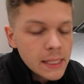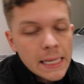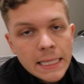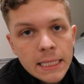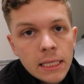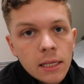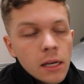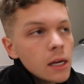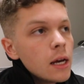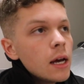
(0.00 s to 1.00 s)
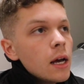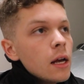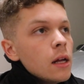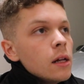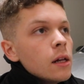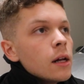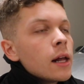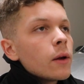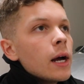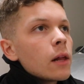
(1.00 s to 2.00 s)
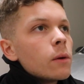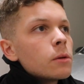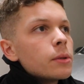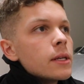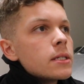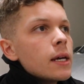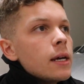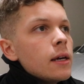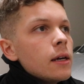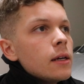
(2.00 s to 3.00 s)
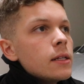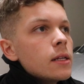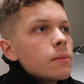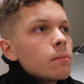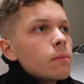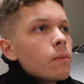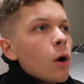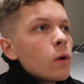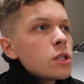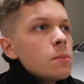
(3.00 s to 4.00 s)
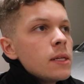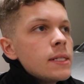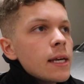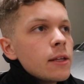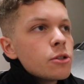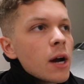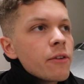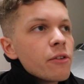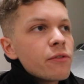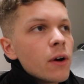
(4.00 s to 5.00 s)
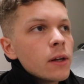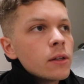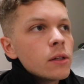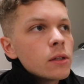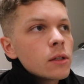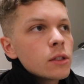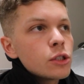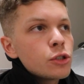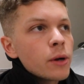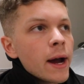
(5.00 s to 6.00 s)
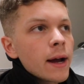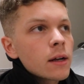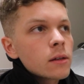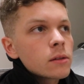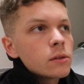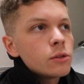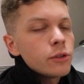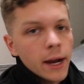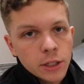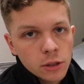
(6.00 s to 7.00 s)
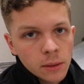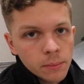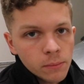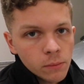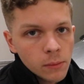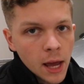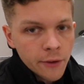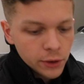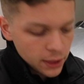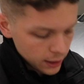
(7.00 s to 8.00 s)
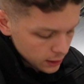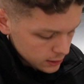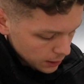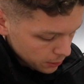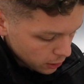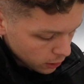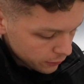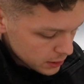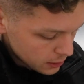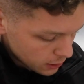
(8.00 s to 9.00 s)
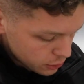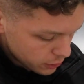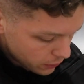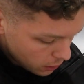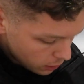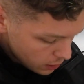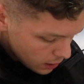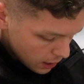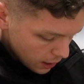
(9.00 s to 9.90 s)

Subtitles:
decent, how do I want to put this, a ultimate daily driver fun track, drag strip, everything type car. Obviously not a drift car,